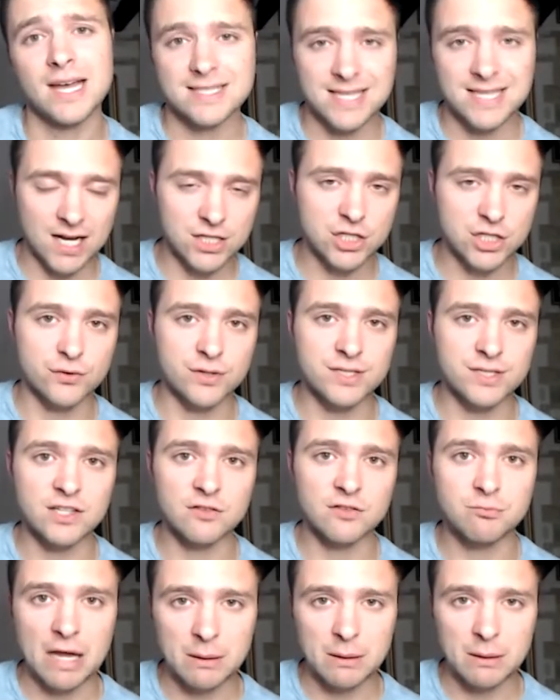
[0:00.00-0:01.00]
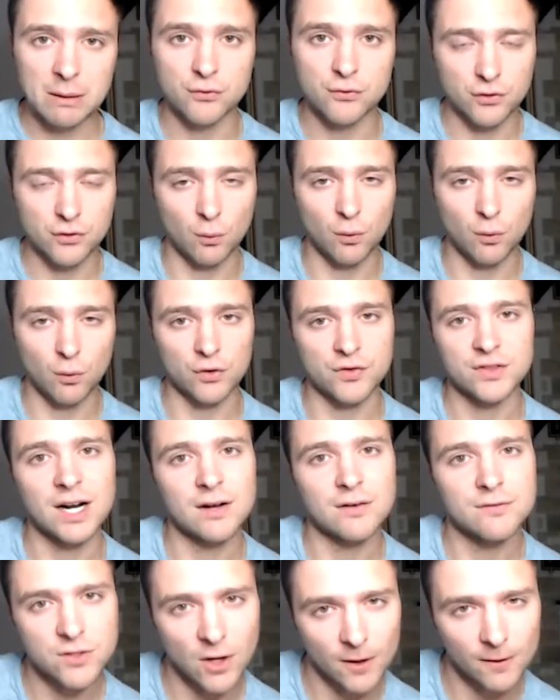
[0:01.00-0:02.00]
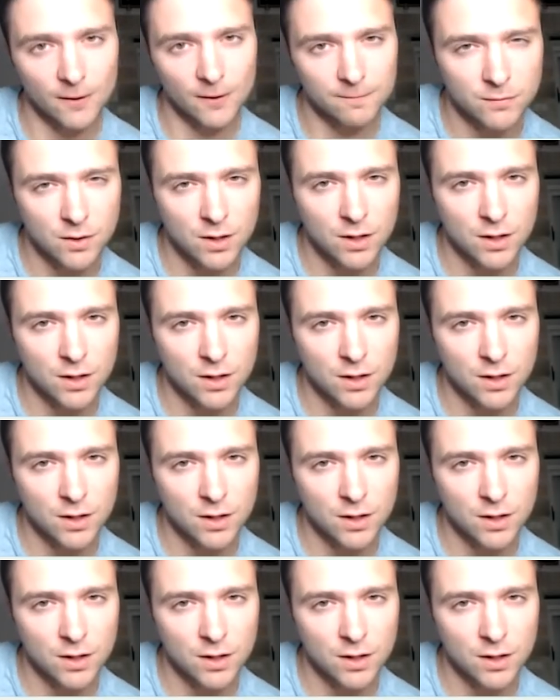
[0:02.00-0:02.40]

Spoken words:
to actually receive payment for the work that I've done.